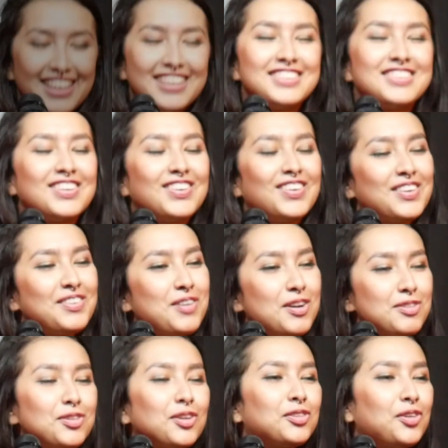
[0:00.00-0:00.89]
So it
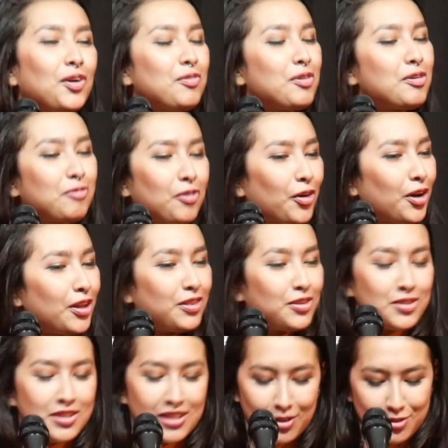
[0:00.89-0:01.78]
was October 4th,
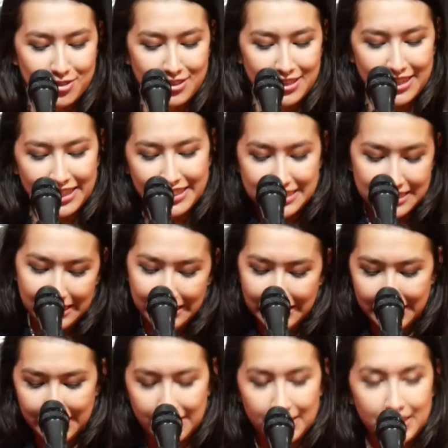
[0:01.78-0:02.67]

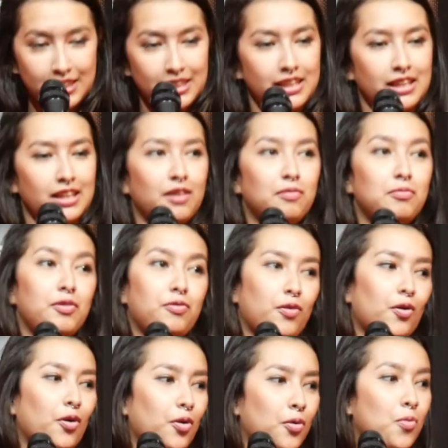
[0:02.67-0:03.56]
2018.
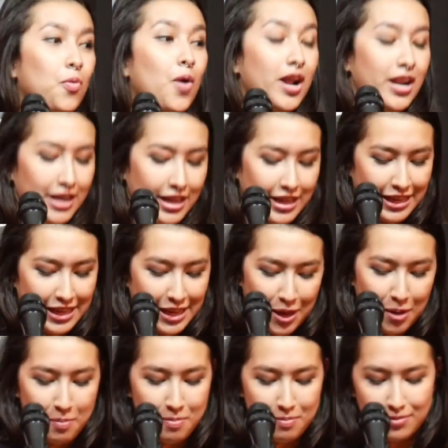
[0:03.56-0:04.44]
Before 1
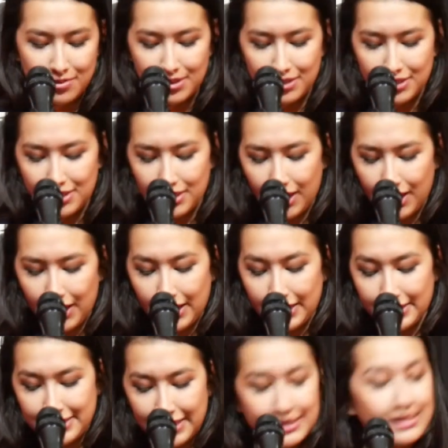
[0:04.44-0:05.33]
a.m.
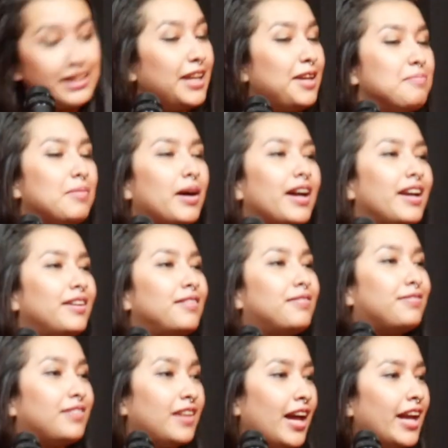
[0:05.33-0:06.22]
That day, my
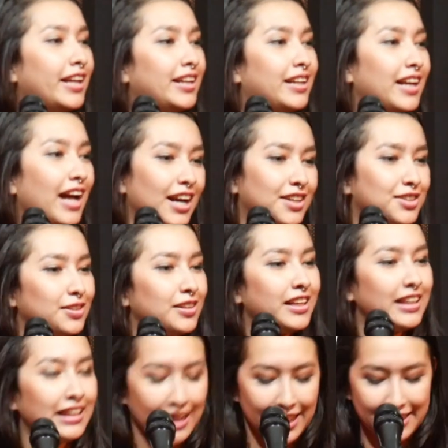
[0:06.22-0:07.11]
flight
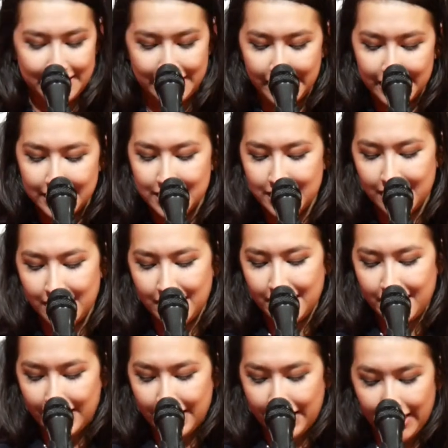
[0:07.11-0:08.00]
actually landed,
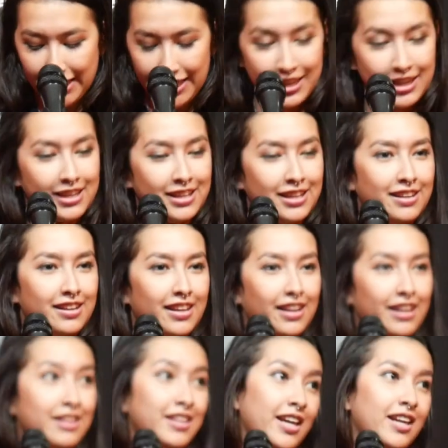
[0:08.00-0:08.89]
and
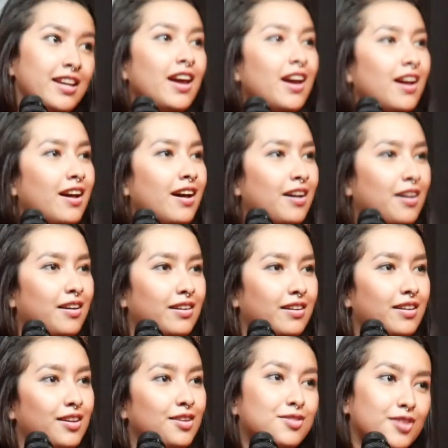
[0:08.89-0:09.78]
Nena
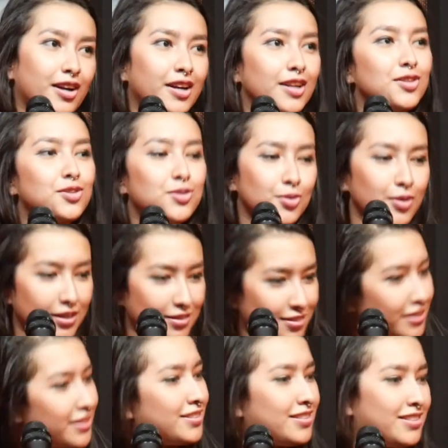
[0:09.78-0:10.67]
started to
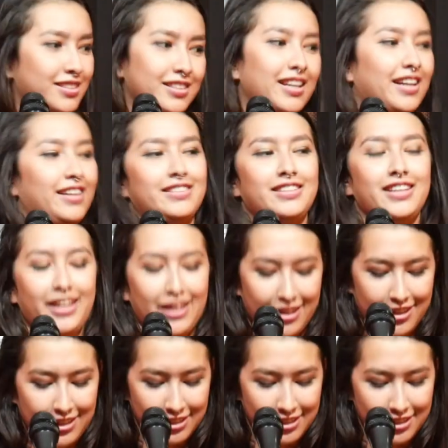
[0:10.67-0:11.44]
exist that day.